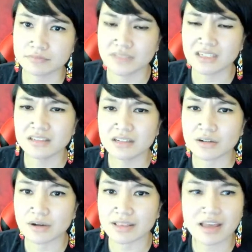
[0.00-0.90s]
I don't know.
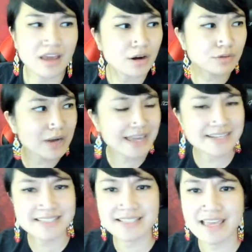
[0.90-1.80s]
Red
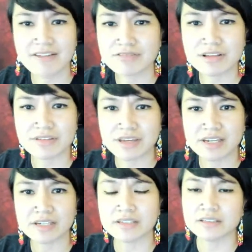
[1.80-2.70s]
is
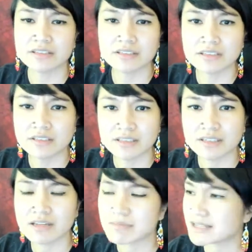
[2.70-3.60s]
everything
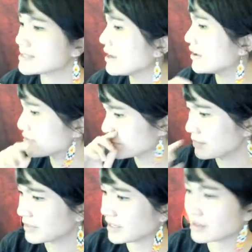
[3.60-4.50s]
in my stuff, so I'm
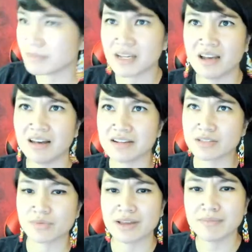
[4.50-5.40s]
like, oh my god, is
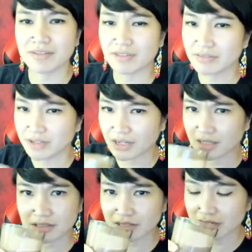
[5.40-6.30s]
red my favorite
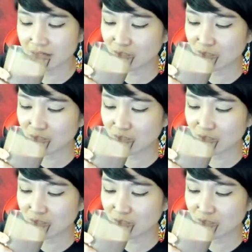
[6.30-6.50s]
color?